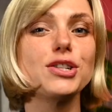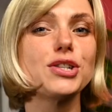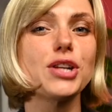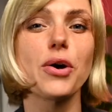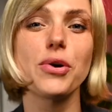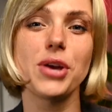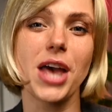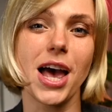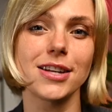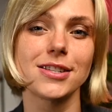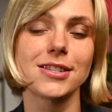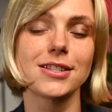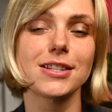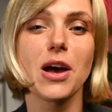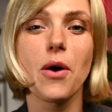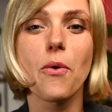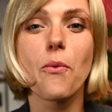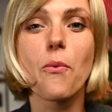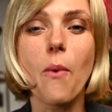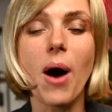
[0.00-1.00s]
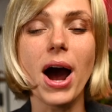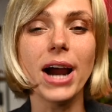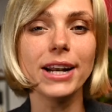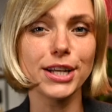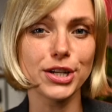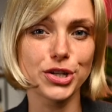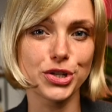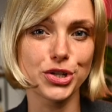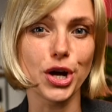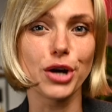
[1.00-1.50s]
So yes, wine
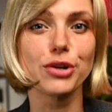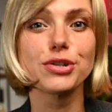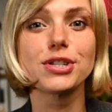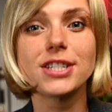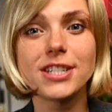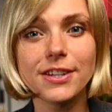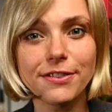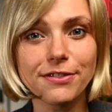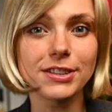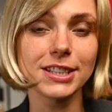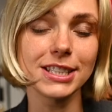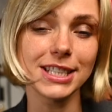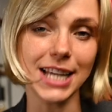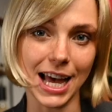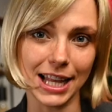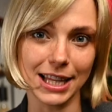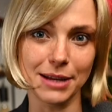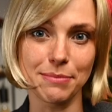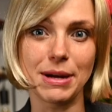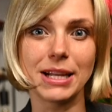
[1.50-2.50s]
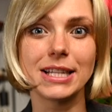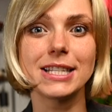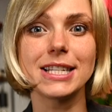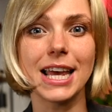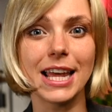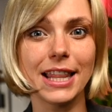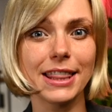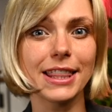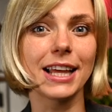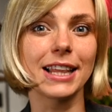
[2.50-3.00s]
that shows different elements
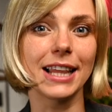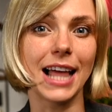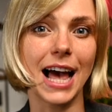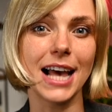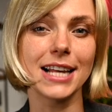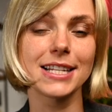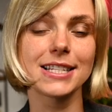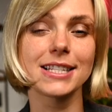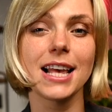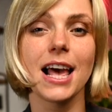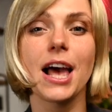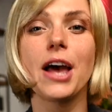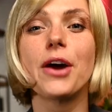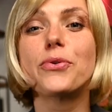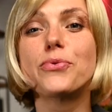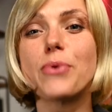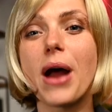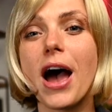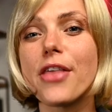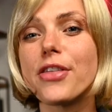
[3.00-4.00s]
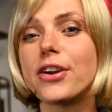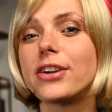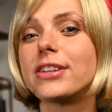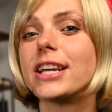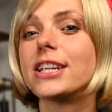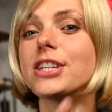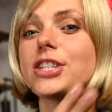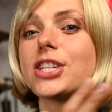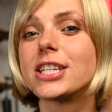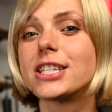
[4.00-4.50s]
in the glass rather
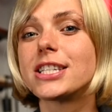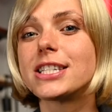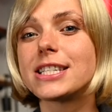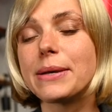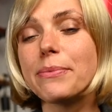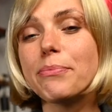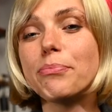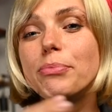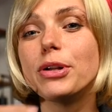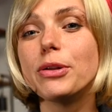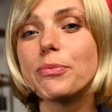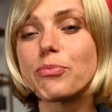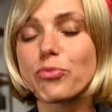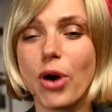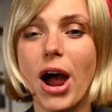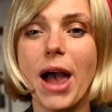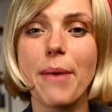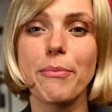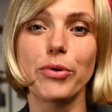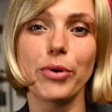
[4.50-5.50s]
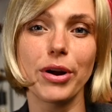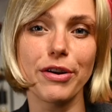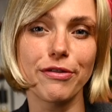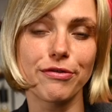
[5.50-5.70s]
than just simple primary